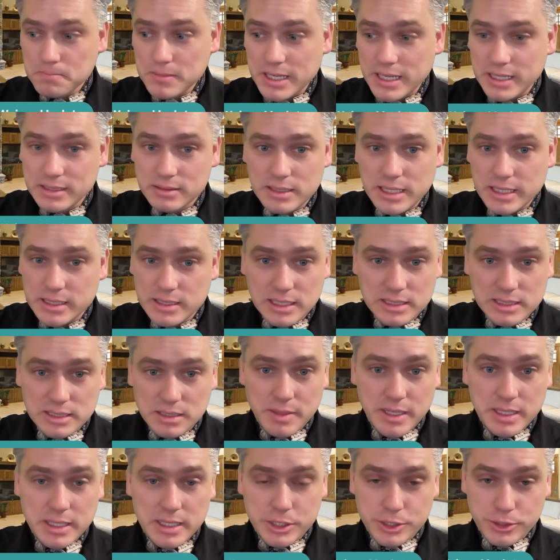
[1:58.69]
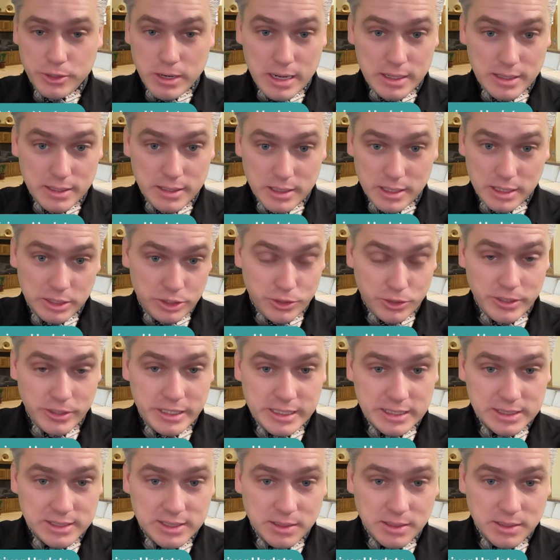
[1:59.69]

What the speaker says: it doesn't mean that your attorney did